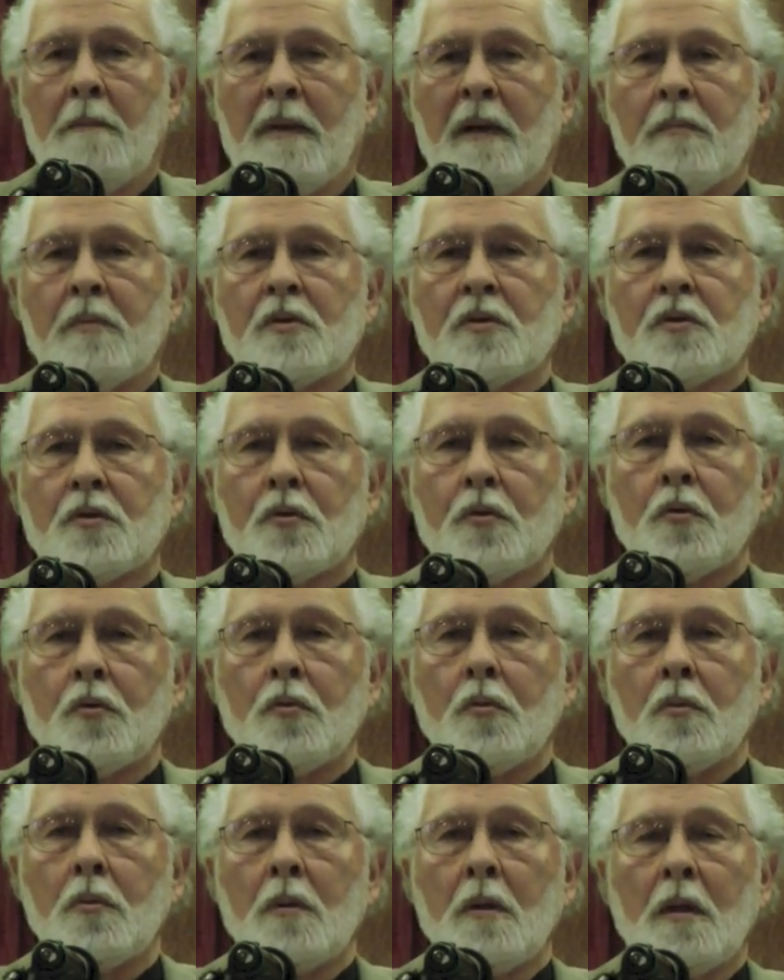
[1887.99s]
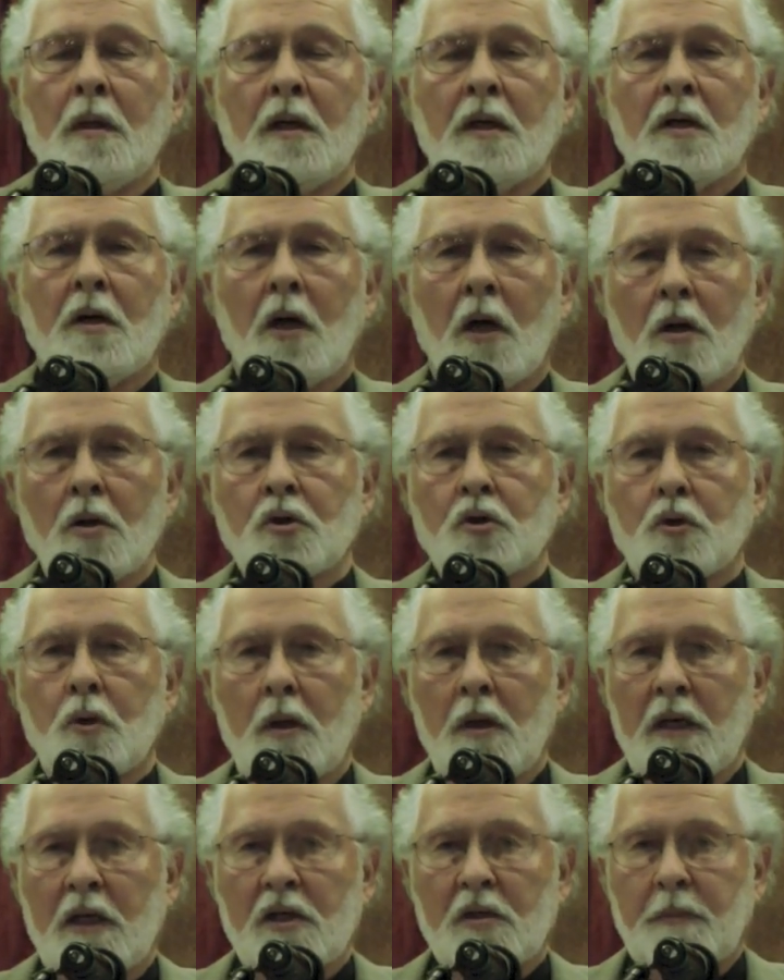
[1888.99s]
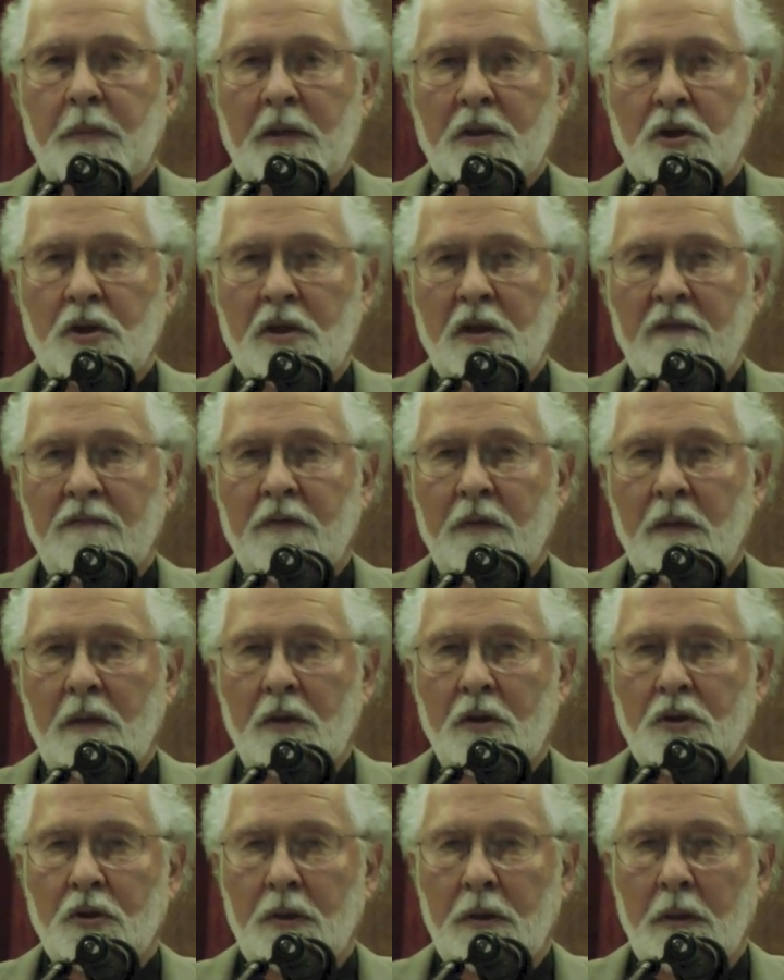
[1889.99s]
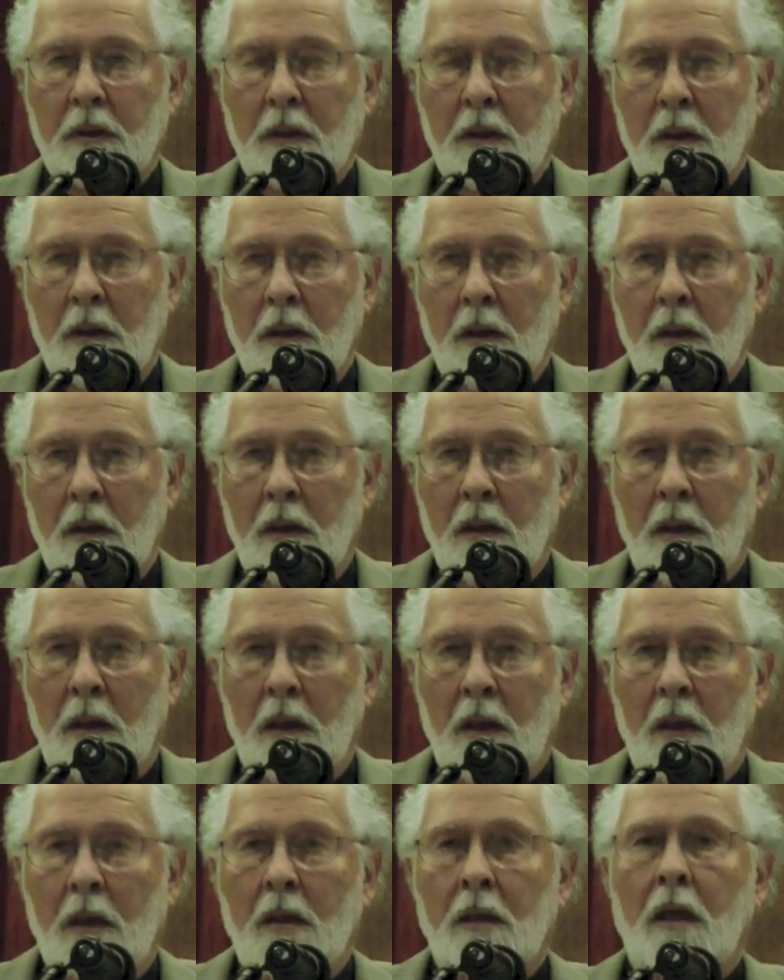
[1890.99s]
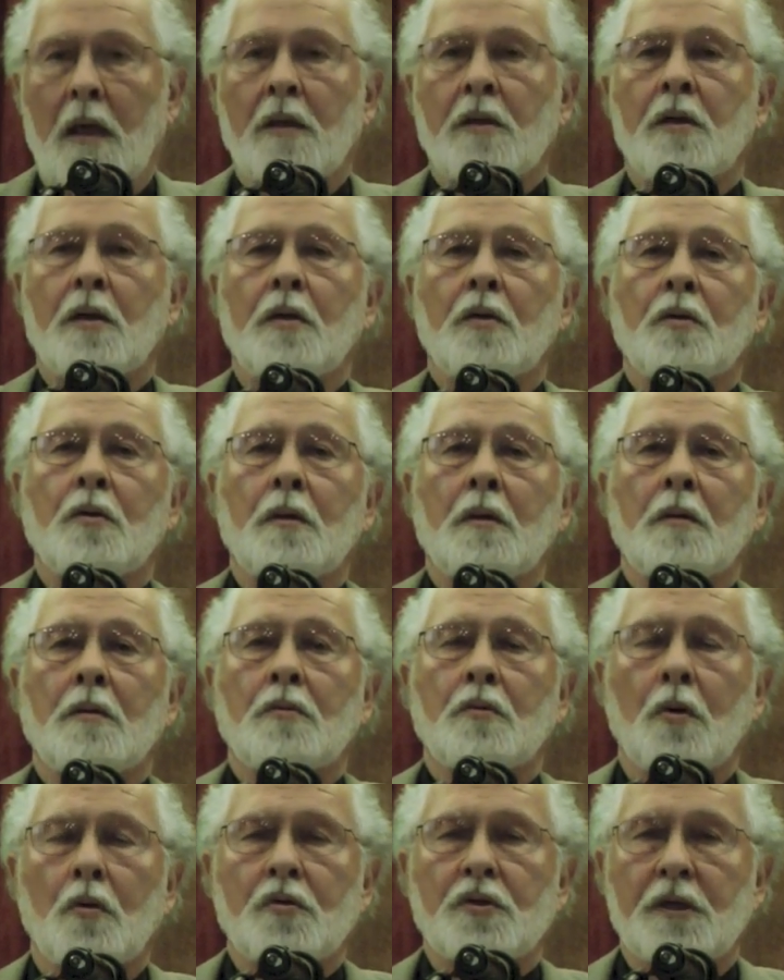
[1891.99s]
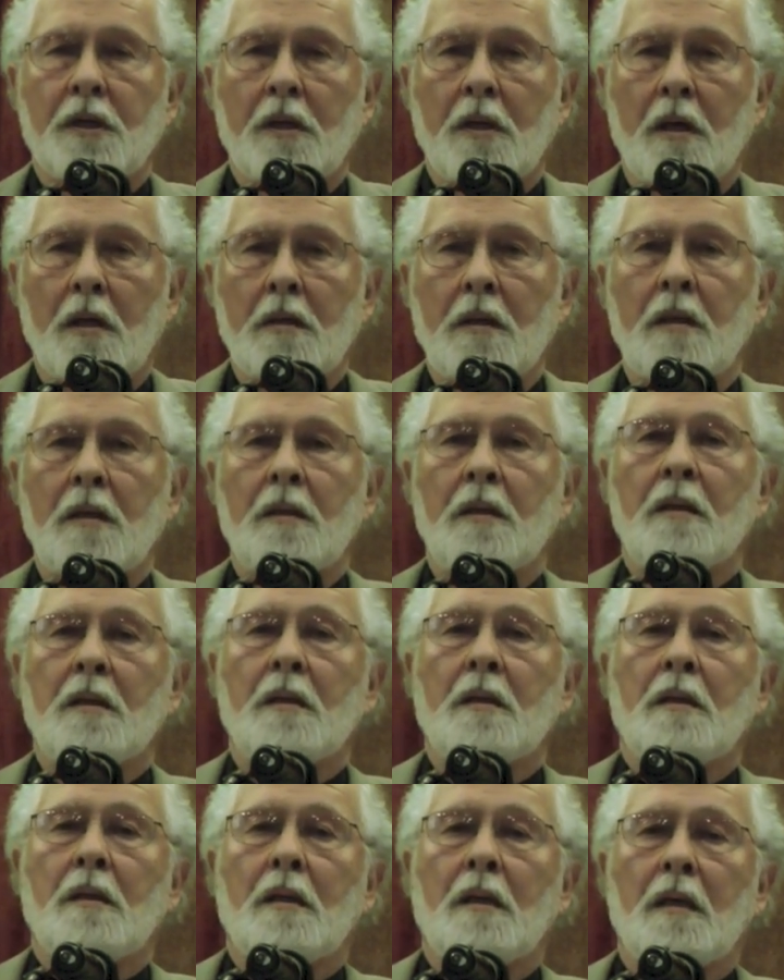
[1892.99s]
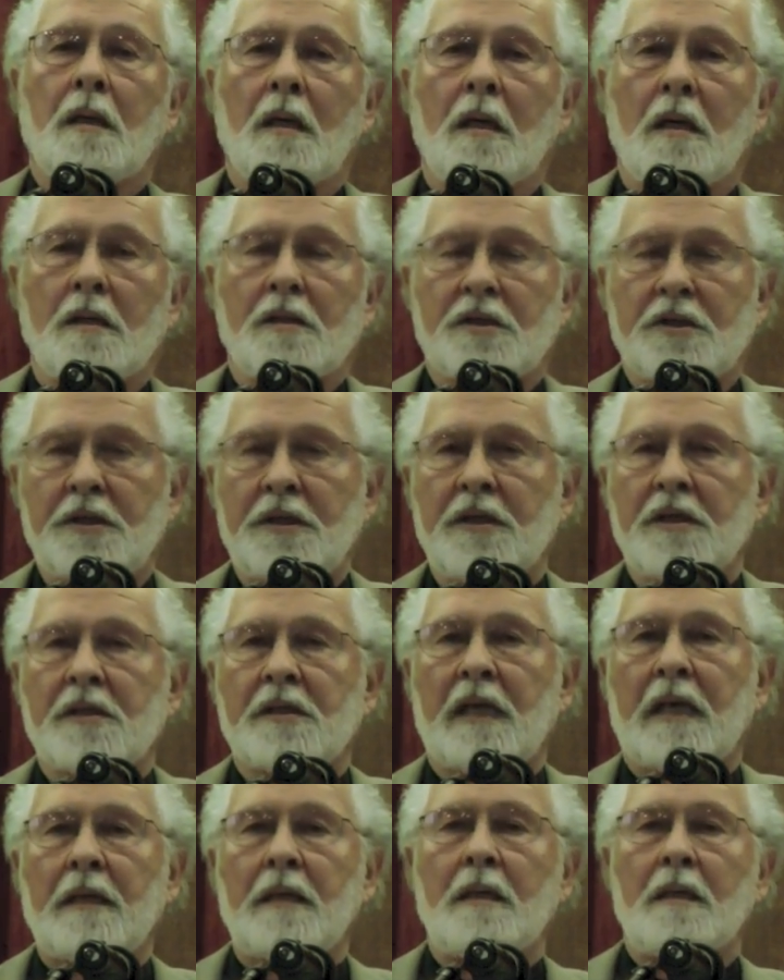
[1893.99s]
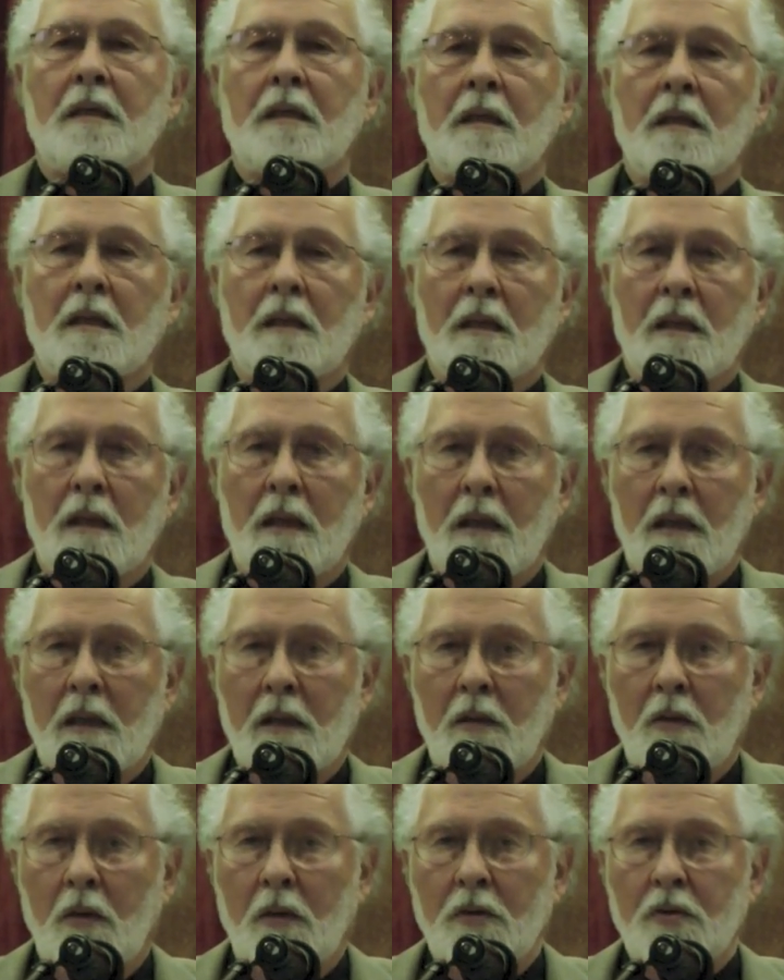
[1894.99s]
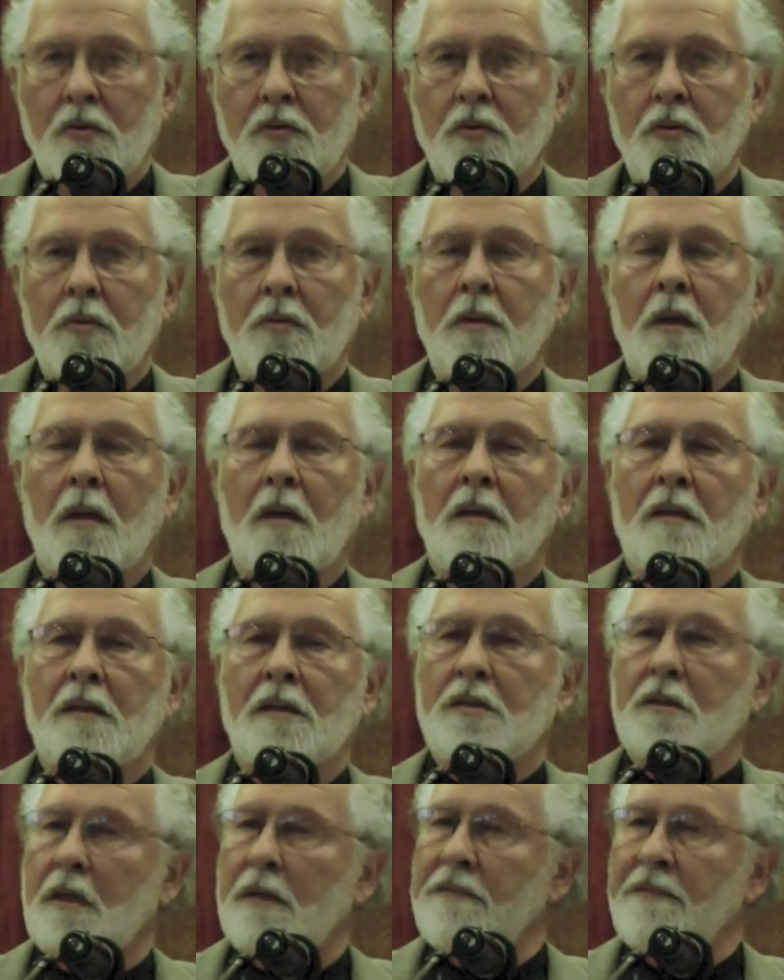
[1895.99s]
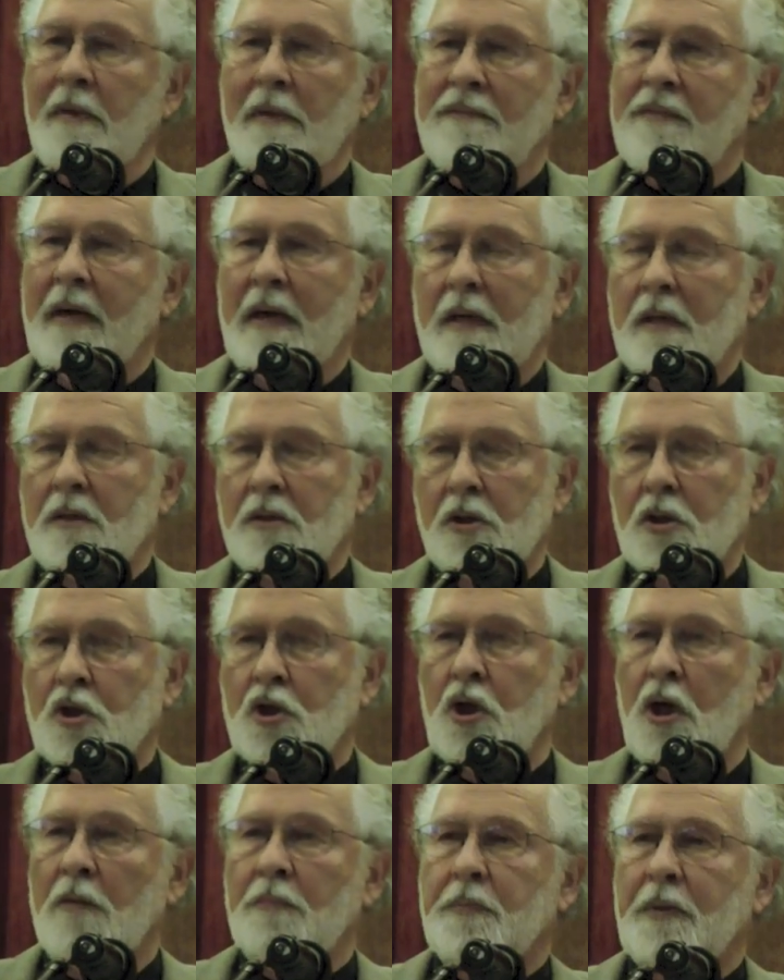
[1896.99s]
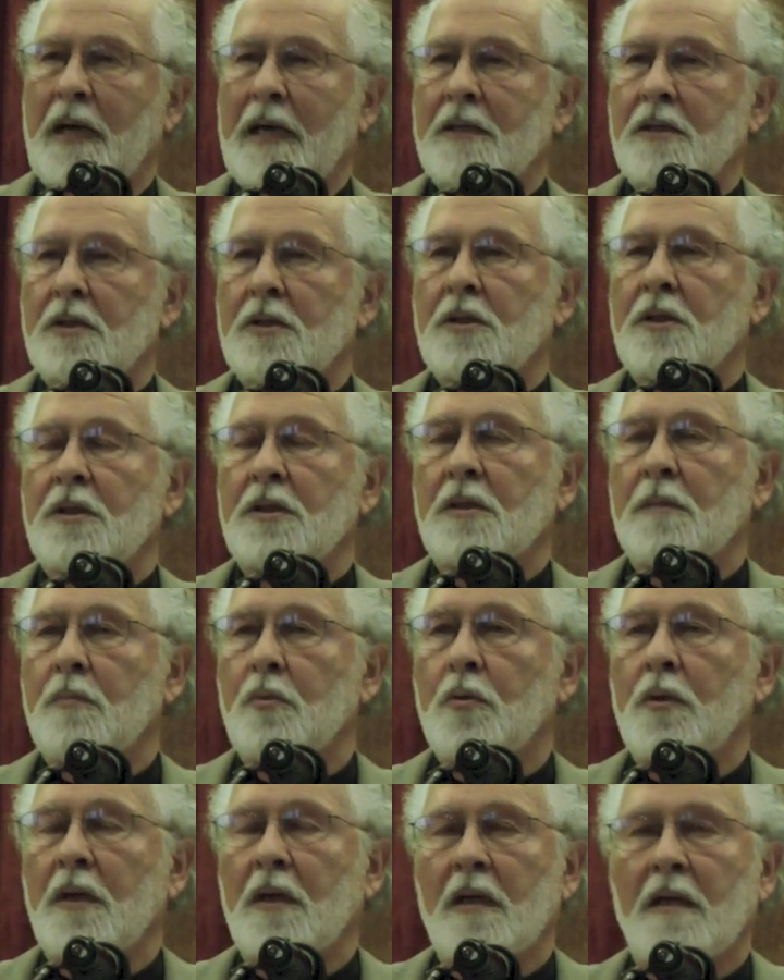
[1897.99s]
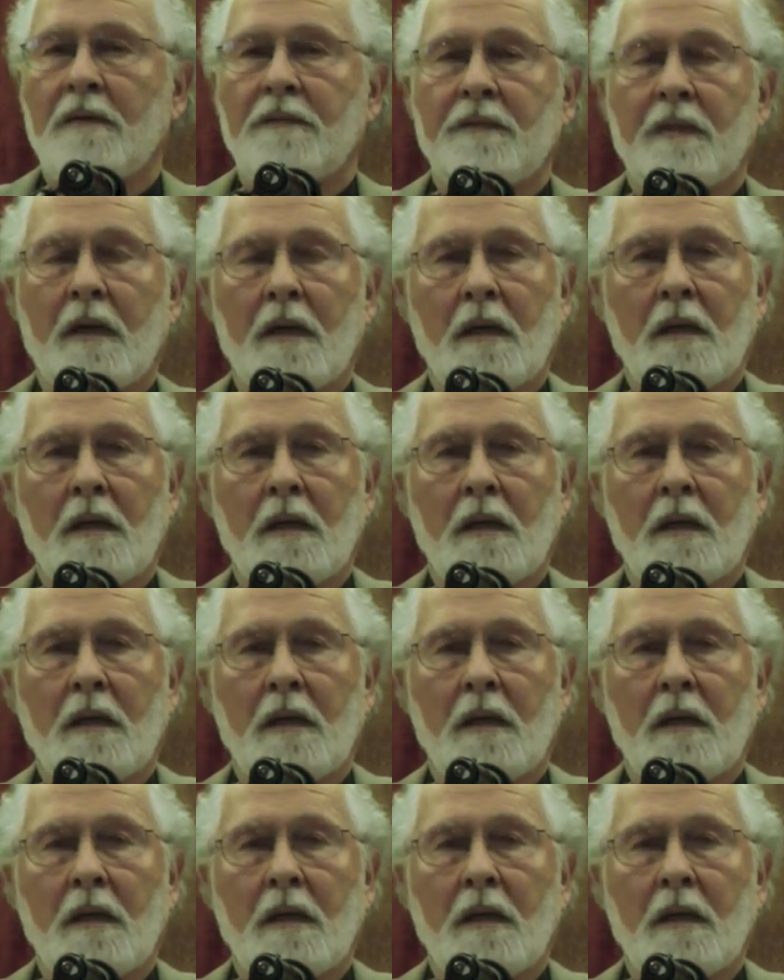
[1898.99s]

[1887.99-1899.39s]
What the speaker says: But it was through cultural expressions of the religion, like Roza Khani, Sina Zani, going to, these are various Shiite practices, mourning of